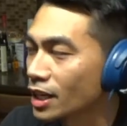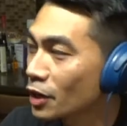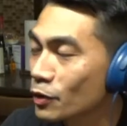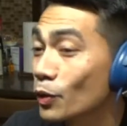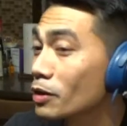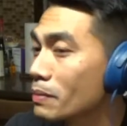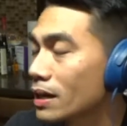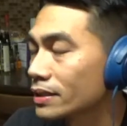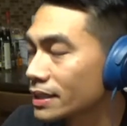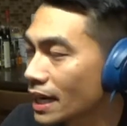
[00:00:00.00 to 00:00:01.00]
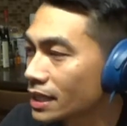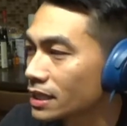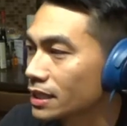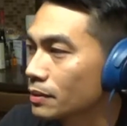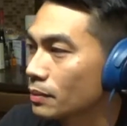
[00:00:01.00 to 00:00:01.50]
It's not even word of mouth. It's
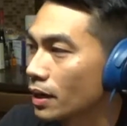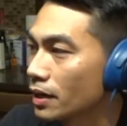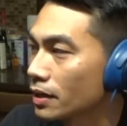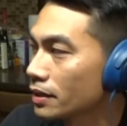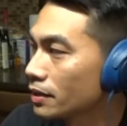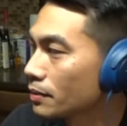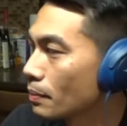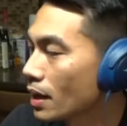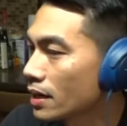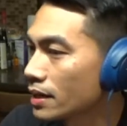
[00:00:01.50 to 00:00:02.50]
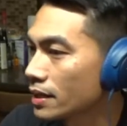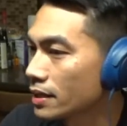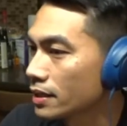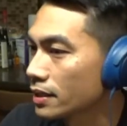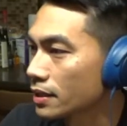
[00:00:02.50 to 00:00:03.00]
actually
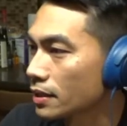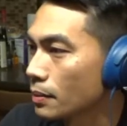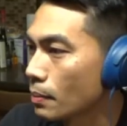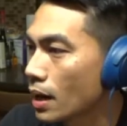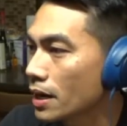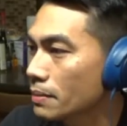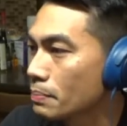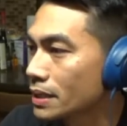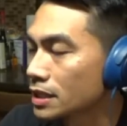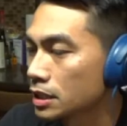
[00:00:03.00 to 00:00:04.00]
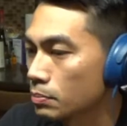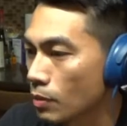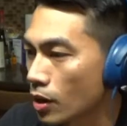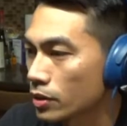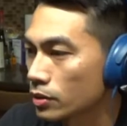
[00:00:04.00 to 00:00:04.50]
my business
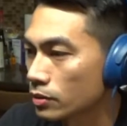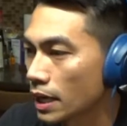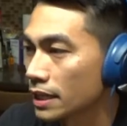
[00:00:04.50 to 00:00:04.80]
model,